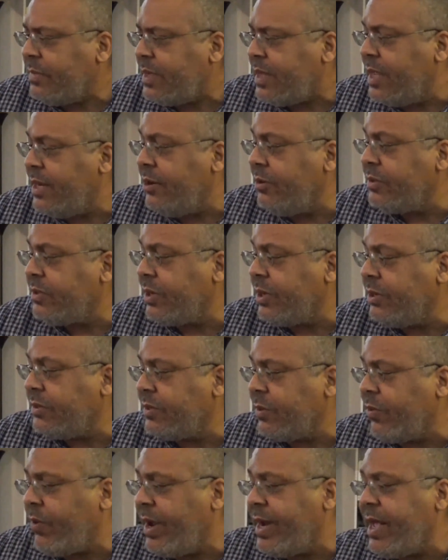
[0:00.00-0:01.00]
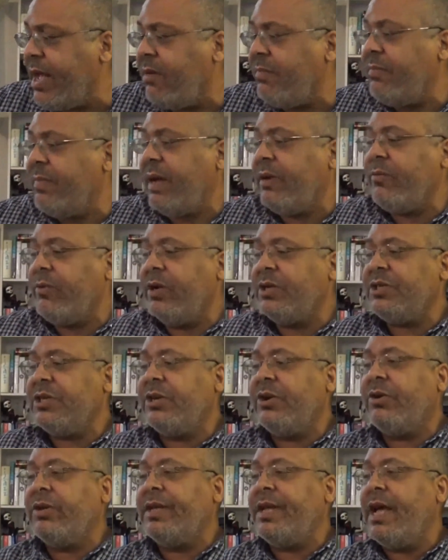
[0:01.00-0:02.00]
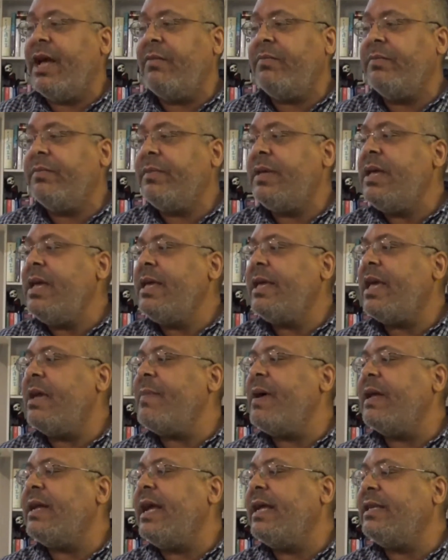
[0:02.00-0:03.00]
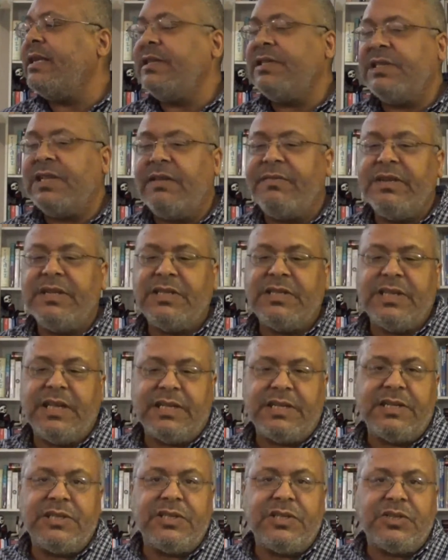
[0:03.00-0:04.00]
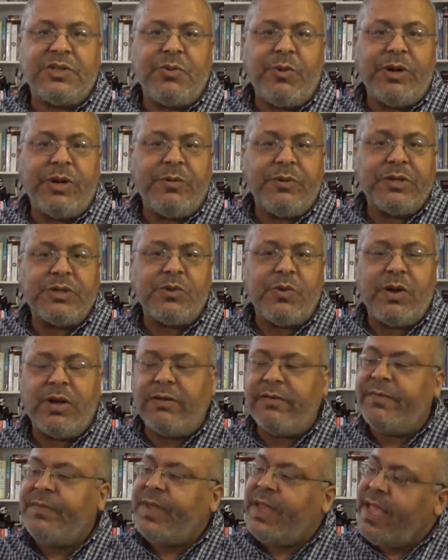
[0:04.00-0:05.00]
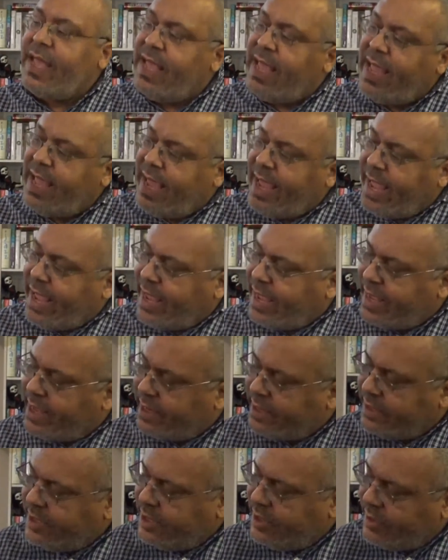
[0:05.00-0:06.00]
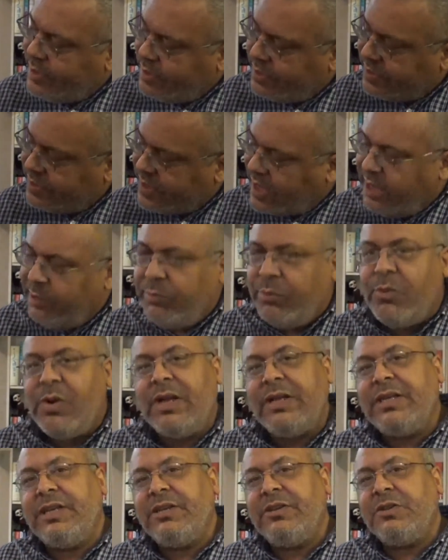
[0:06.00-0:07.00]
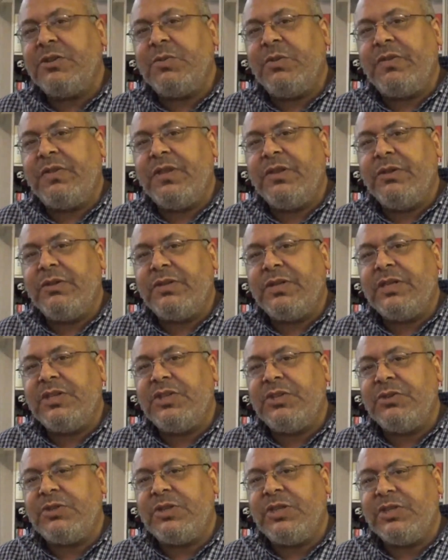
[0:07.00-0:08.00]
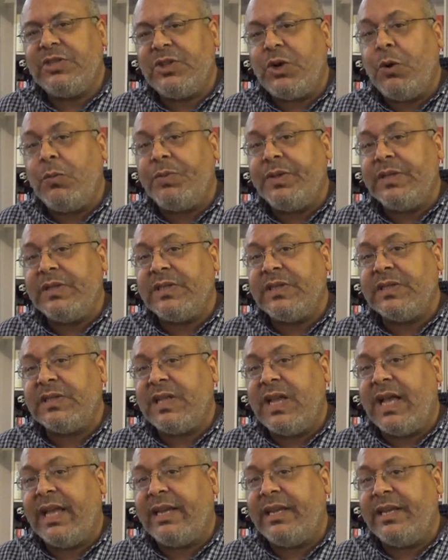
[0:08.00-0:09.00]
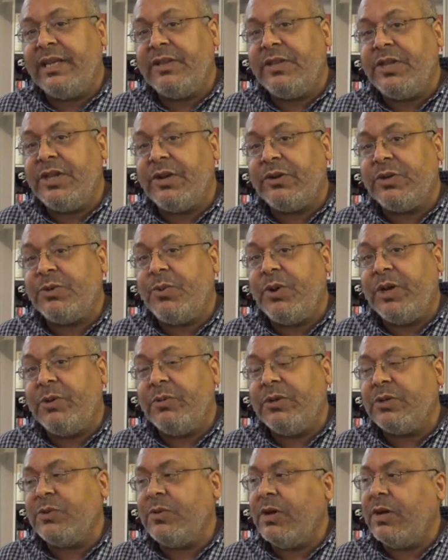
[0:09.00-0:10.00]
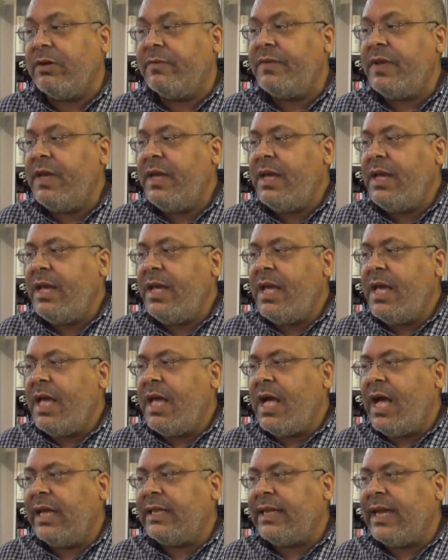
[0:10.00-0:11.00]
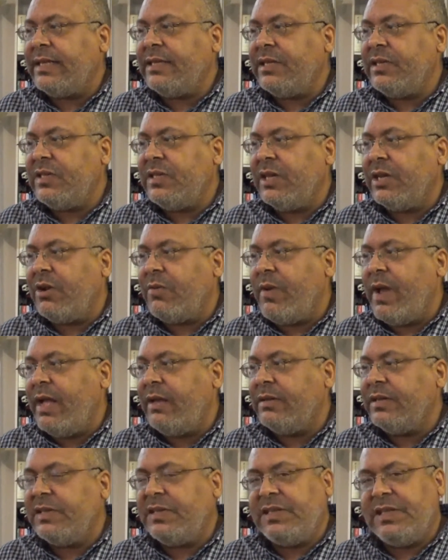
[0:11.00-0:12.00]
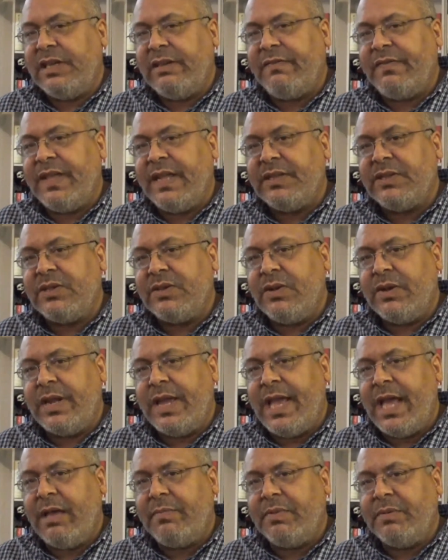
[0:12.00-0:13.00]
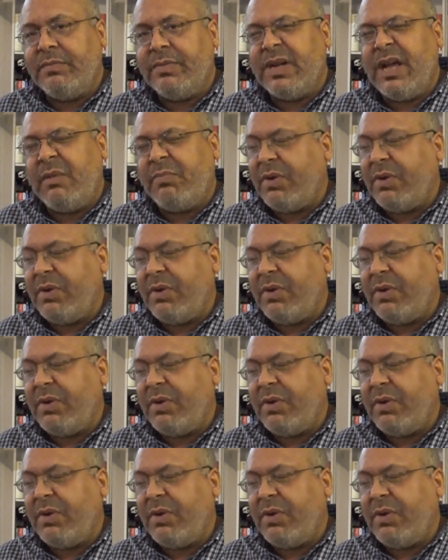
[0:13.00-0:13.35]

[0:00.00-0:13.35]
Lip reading: And here's a great album by Rush, an early album. Came out in 1976. This is 2112. And side one deals with the dystopian society in the year 2112. I'd like to stick around to see if that's going to happen, but I'll